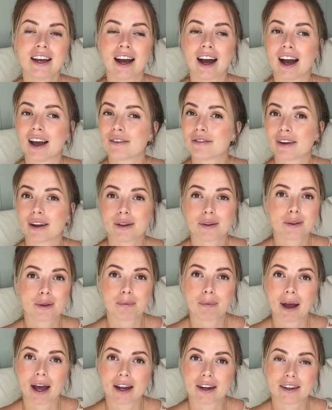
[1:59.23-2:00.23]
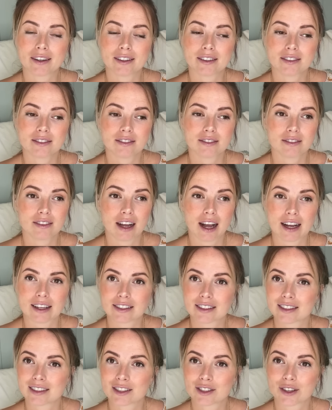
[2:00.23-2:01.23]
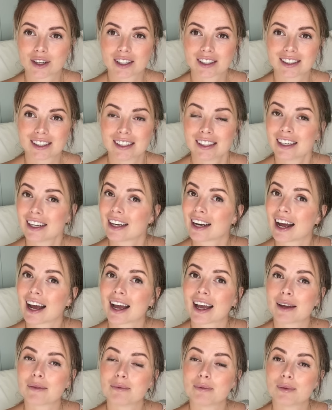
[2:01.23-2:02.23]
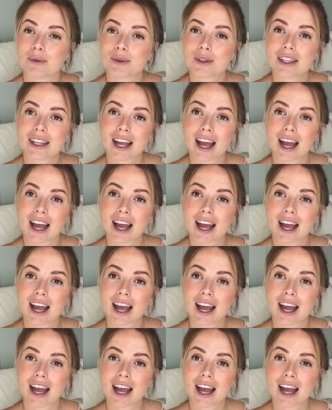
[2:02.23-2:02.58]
I follow the pattern as instructed and I'm really